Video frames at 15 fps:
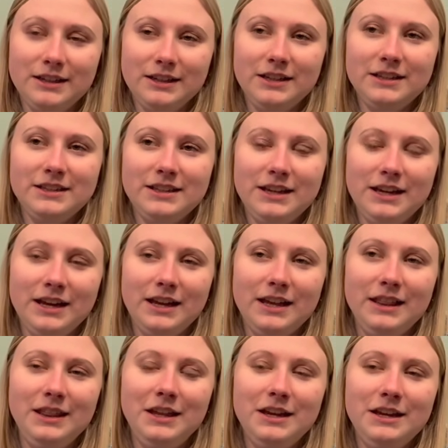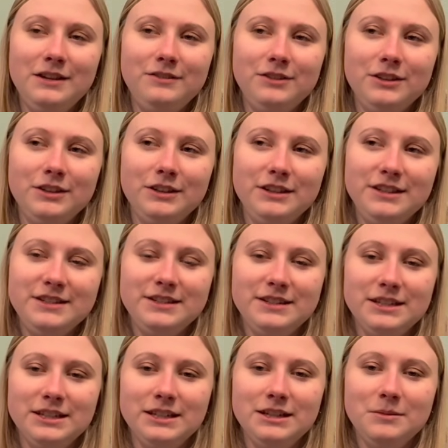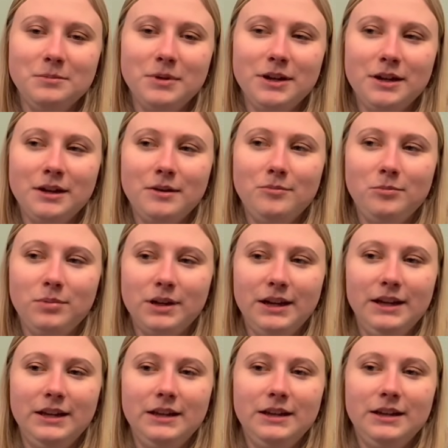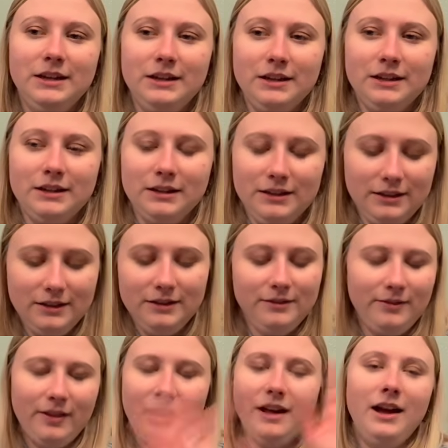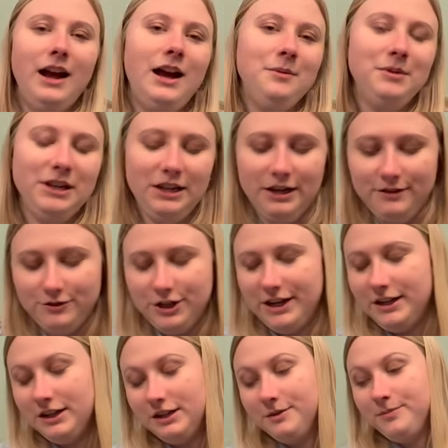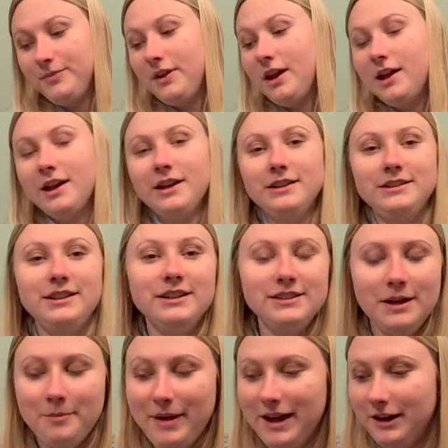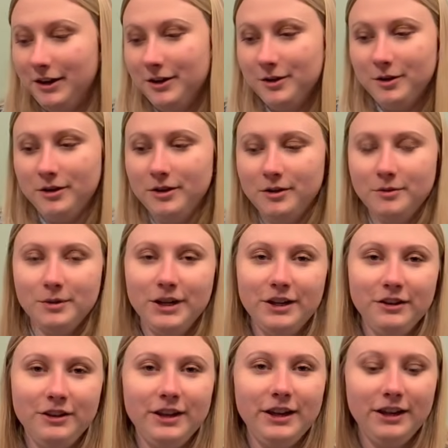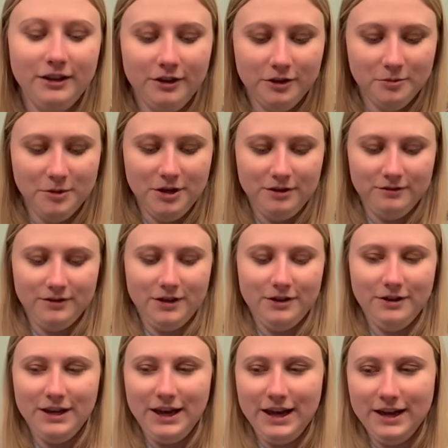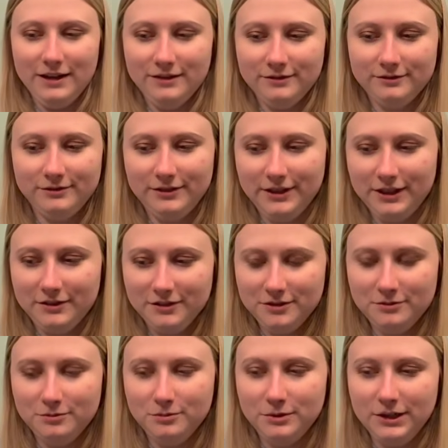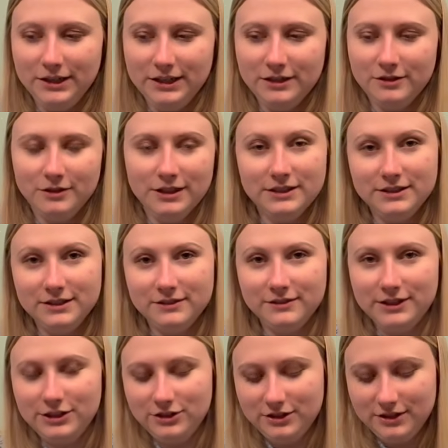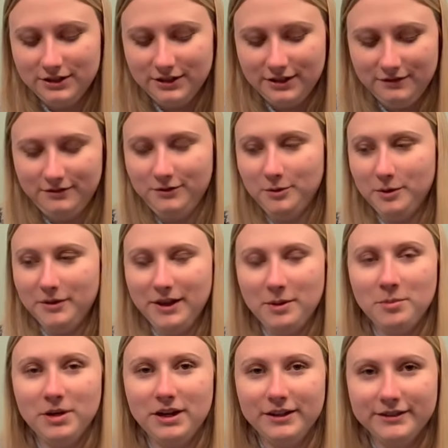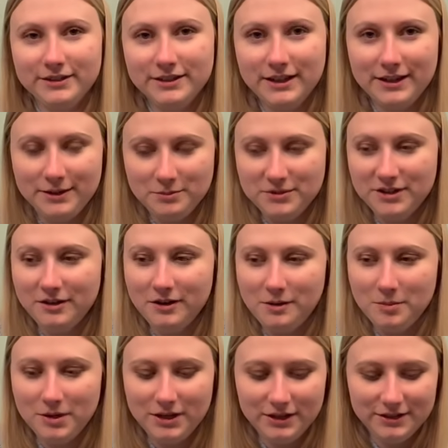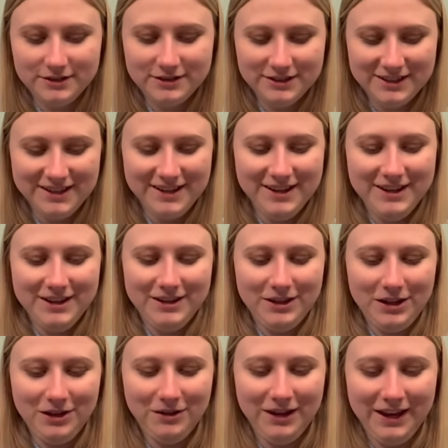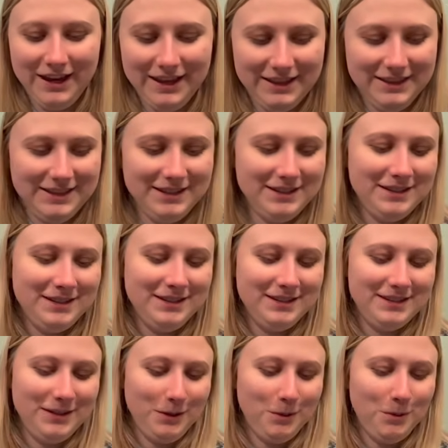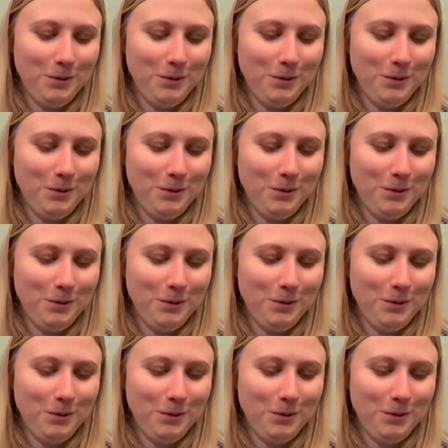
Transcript: because like I love early steam, but I'm getting off track here. Does not matter. We're here to look at a locomotive. Okay, that was really aggressive. I shouldn't have thrown that box. I'm sorry, box. Okay, this is